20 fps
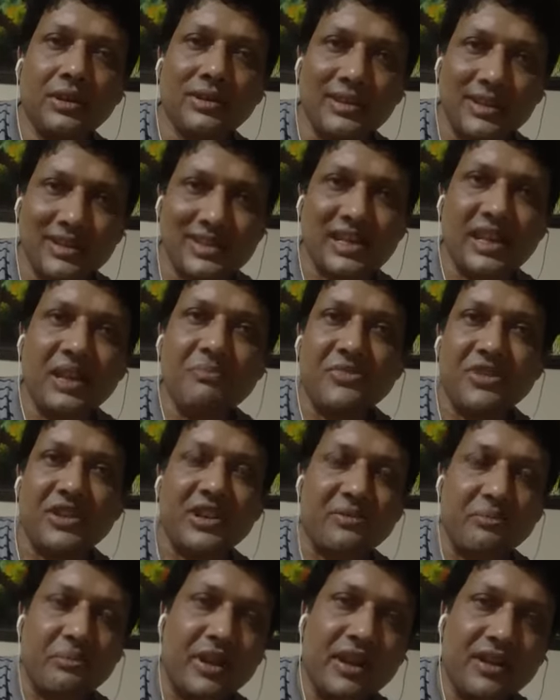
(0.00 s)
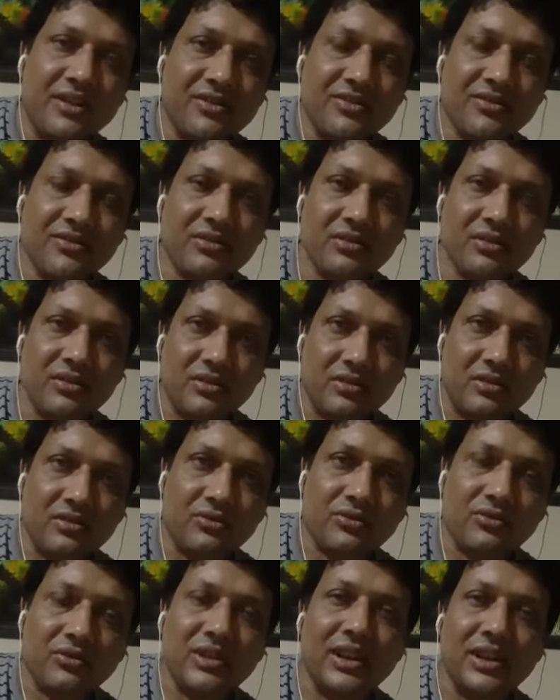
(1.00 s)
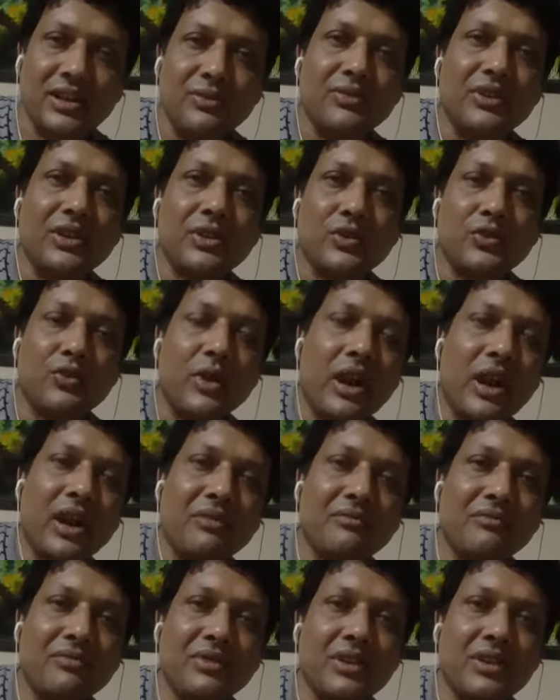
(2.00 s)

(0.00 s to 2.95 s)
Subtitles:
the same treatment, so that you need to have,